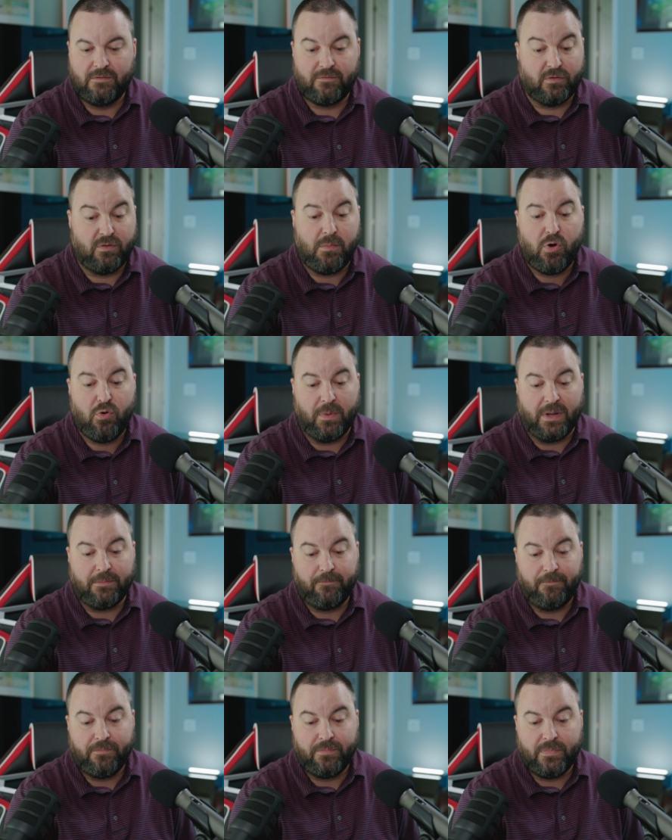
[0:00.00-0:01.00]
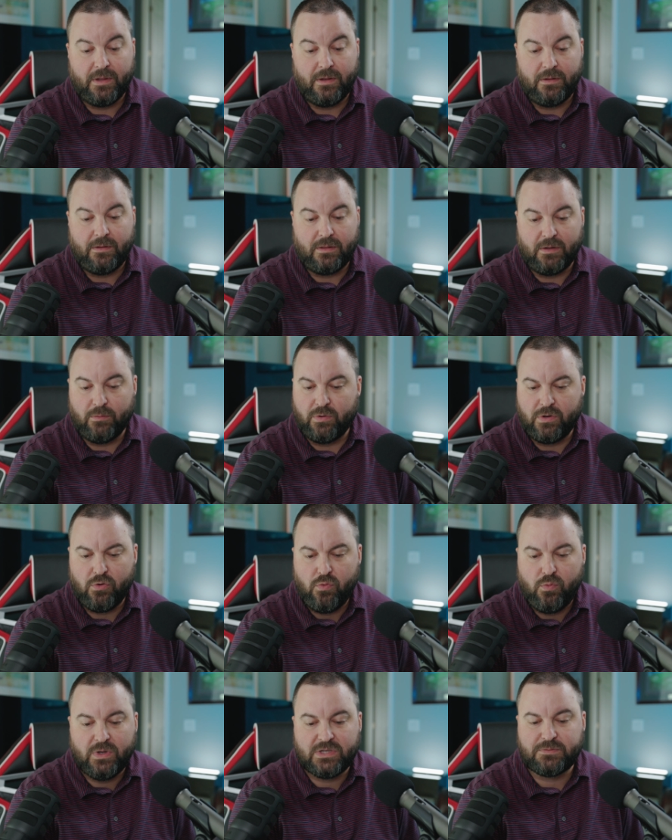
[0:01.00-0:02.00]
For the moment, there were
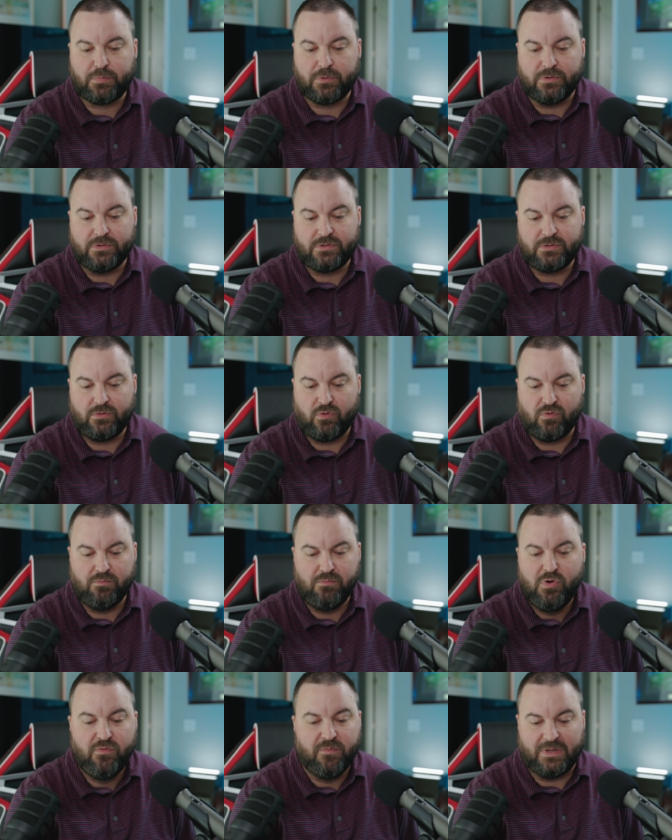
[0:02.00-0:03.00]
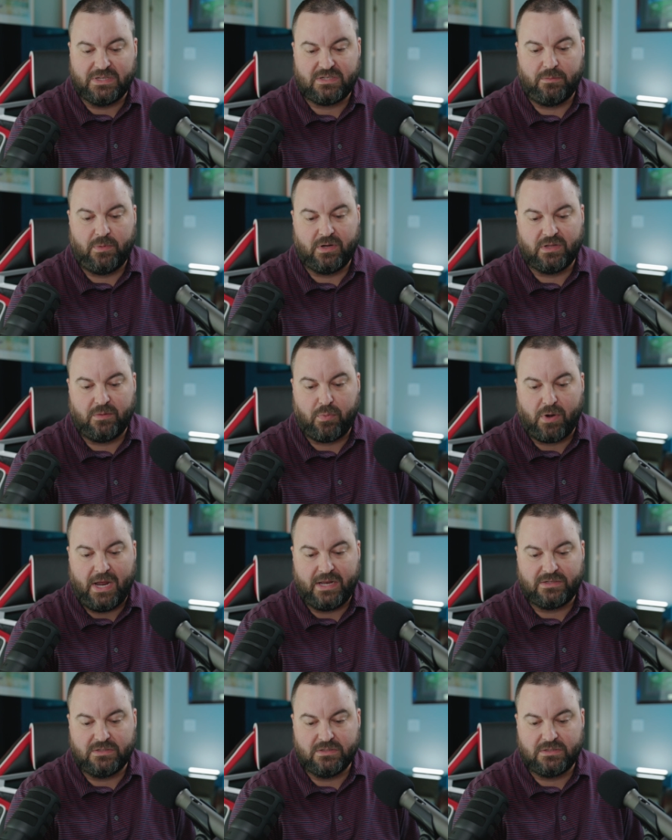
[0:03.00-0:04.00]
no whispers or movements among the
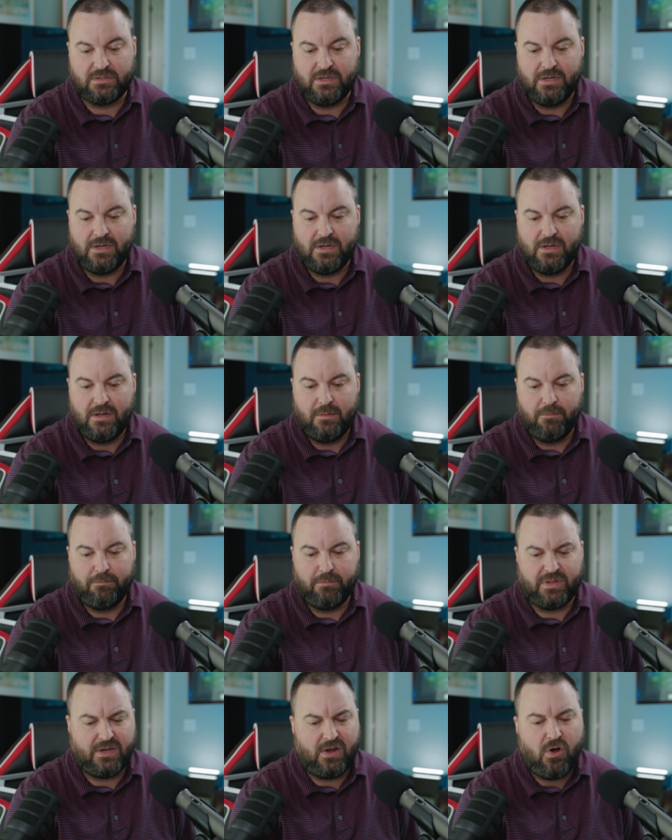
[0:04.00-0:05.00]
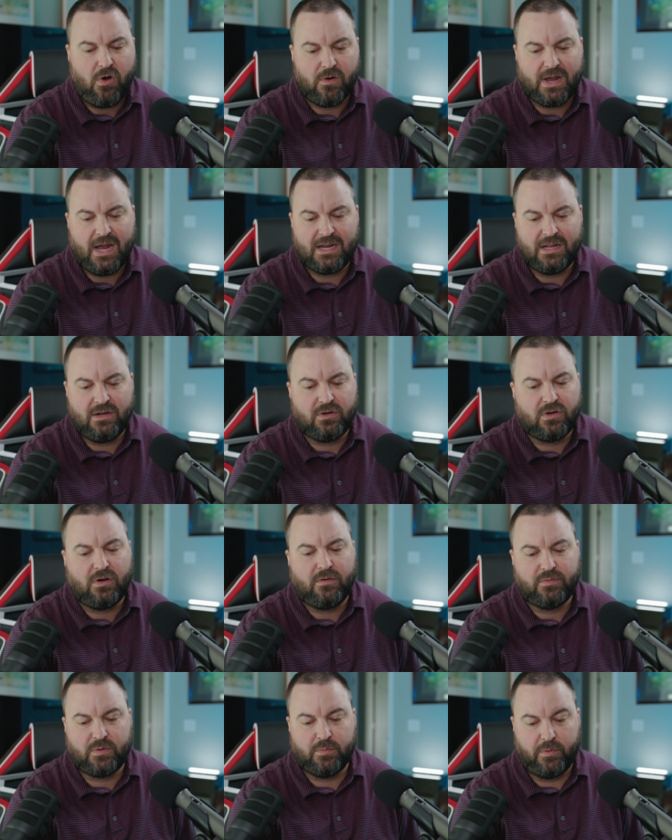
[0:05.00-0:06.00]
branches, but they all got an
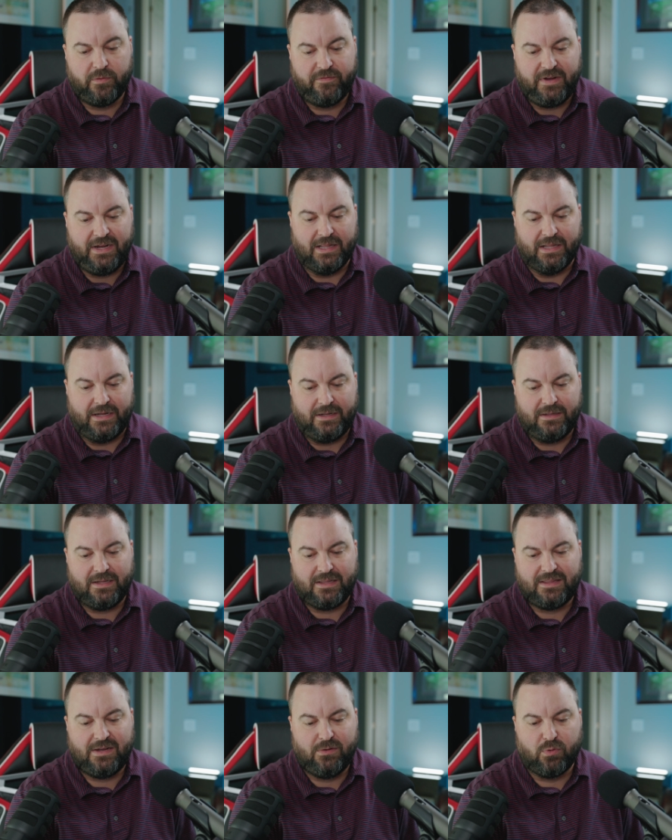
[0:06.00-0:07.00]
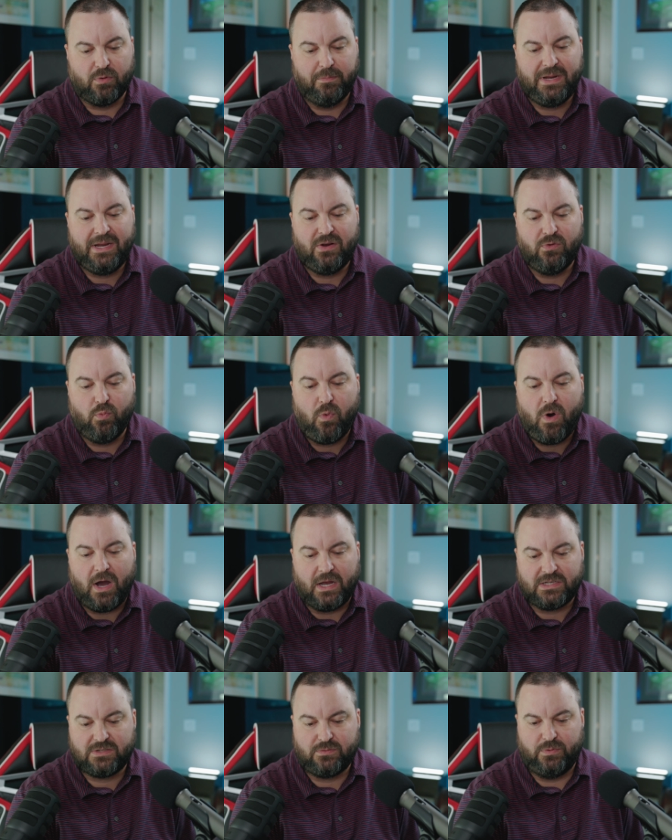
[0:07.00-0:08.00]
uncomfortable feeling that they were being
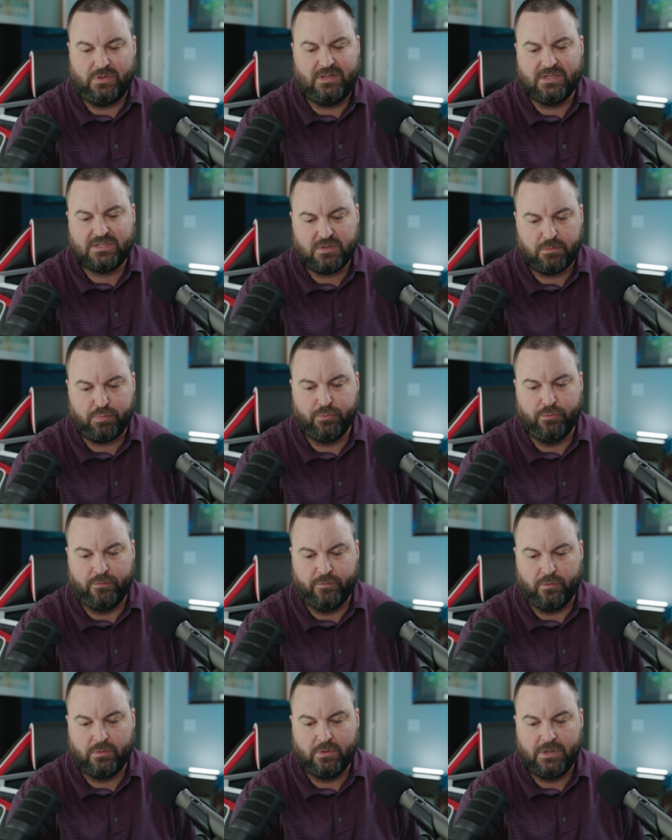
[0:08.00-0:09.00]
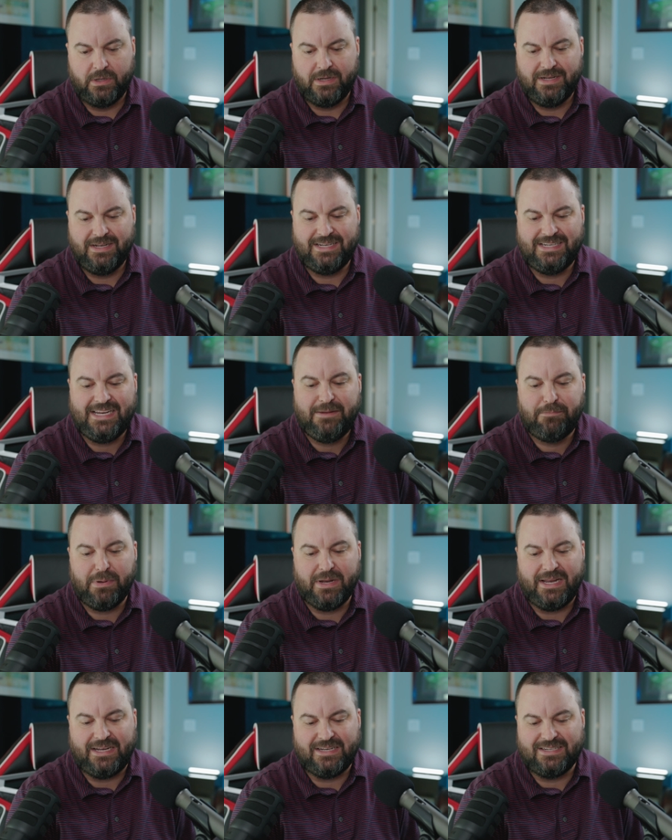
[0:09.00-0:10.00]
watched with disapproval,
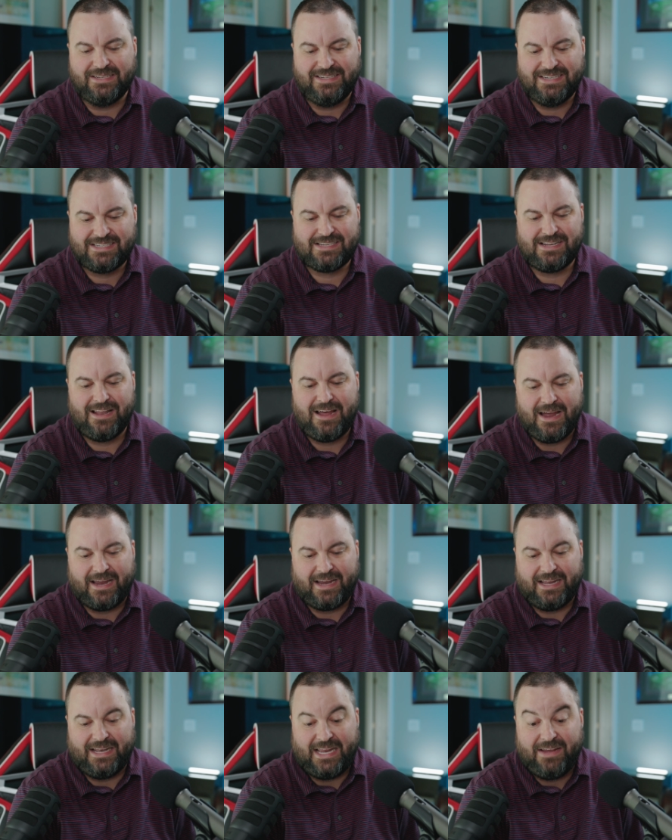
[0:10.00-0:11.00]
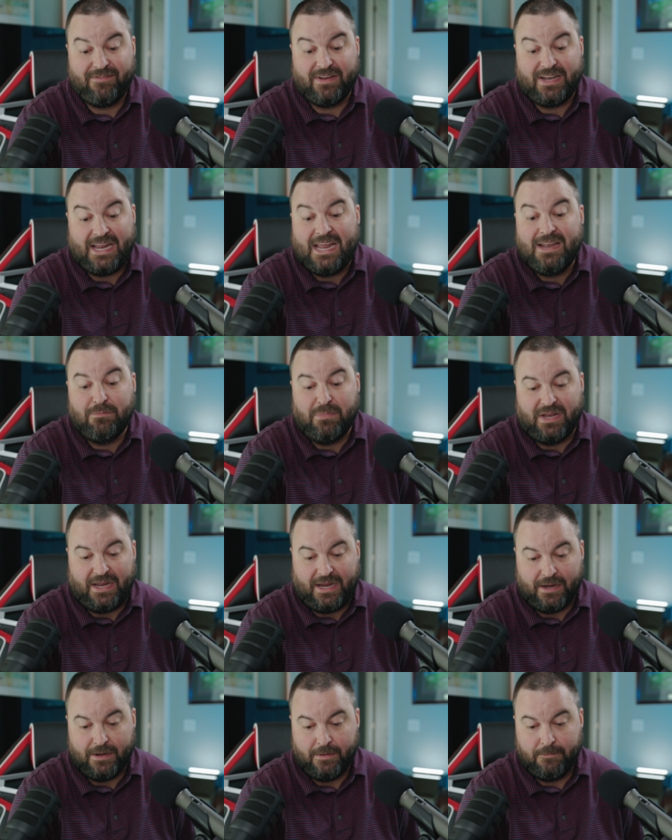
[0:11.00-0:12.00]
deepening to dislike and even
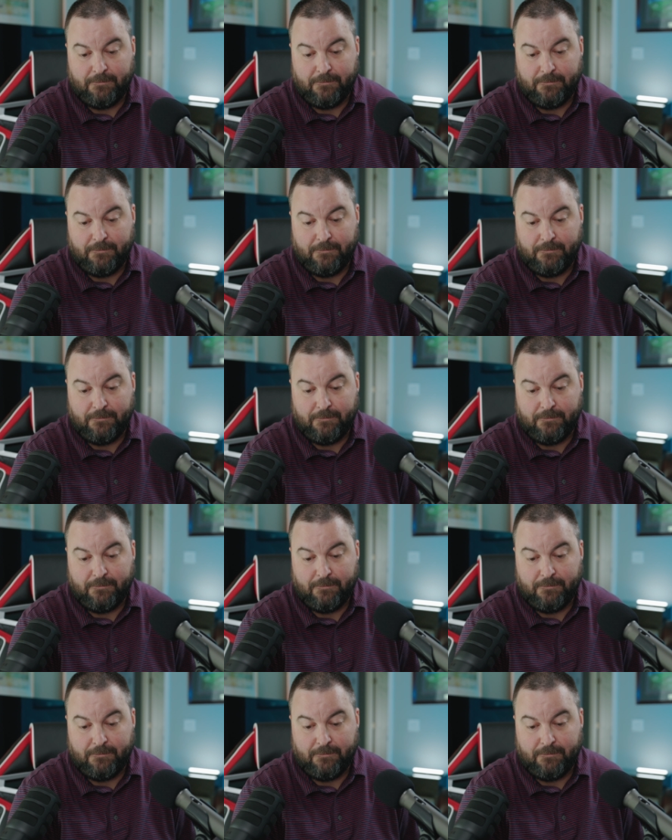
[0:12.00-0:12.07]
enmity.